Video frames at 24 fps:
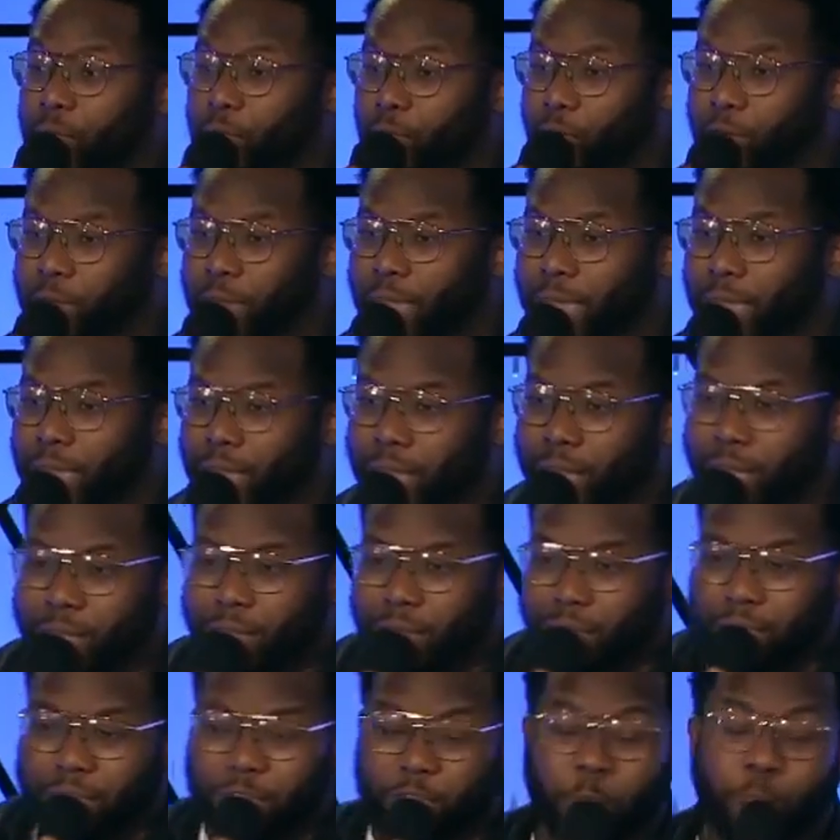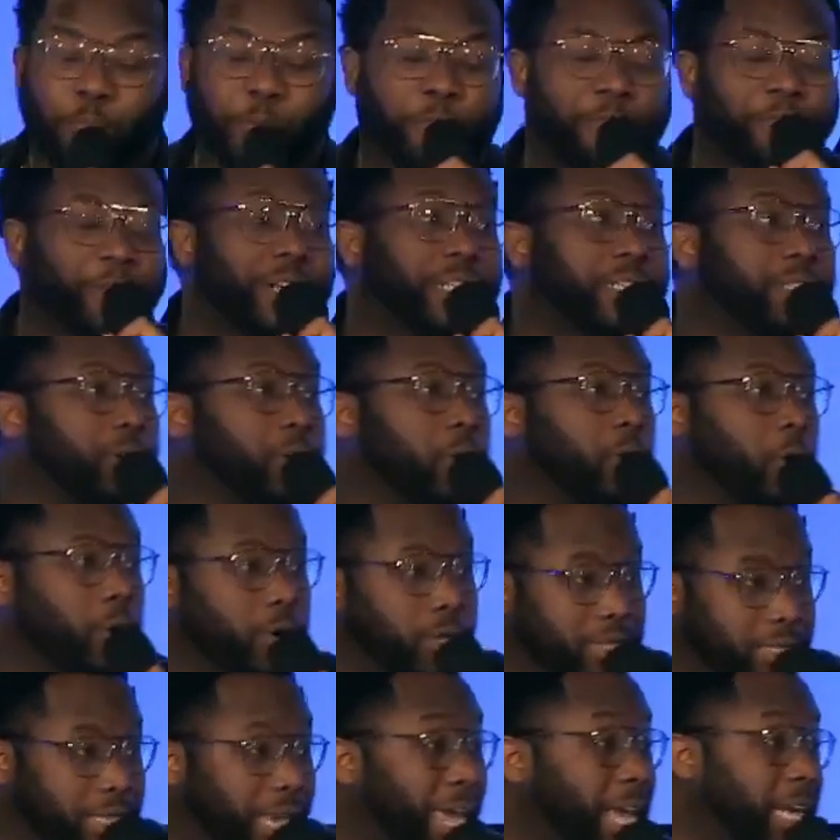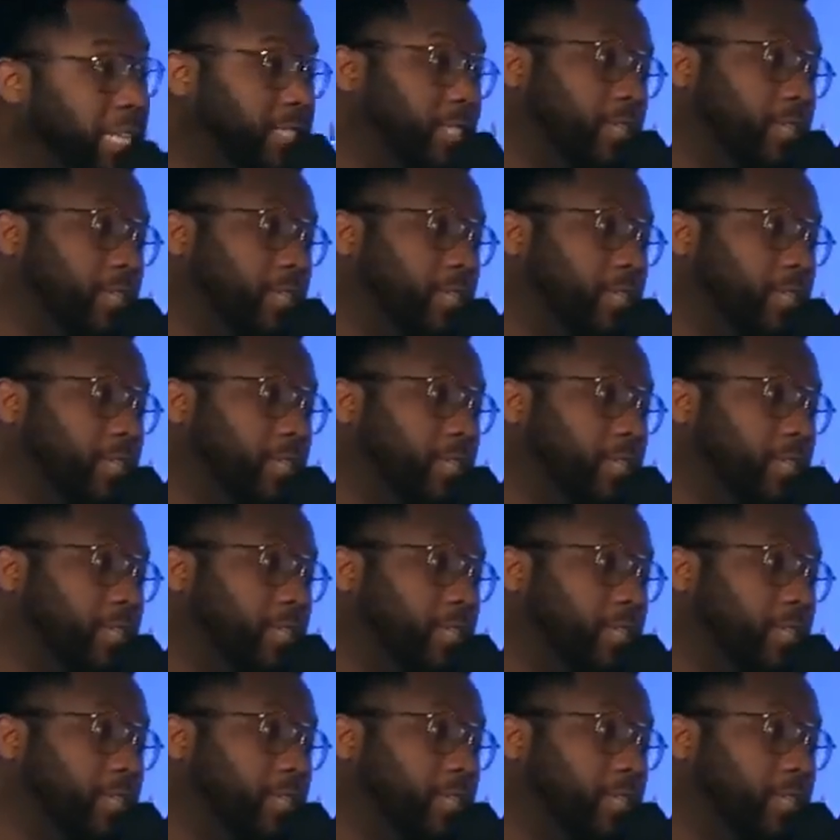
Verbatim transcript: UK. So Professor Orr takes a